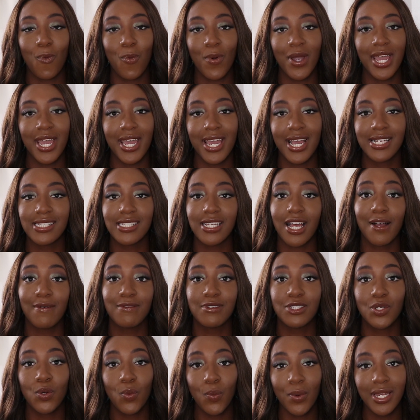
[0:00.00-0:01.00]
wigs of
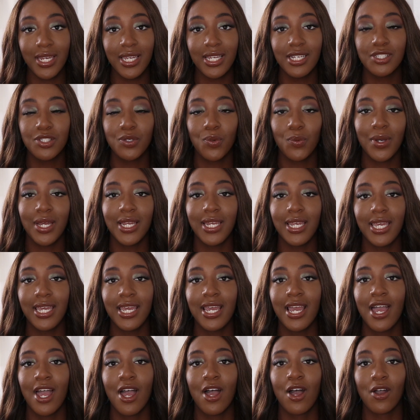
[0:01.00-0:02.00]

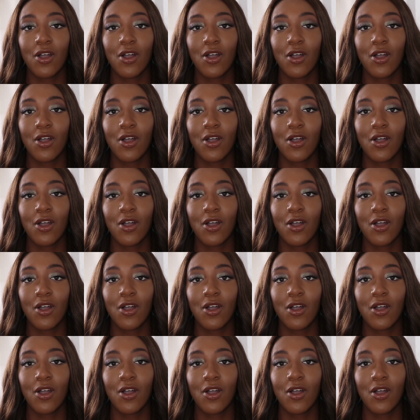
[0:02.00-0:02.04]
2020.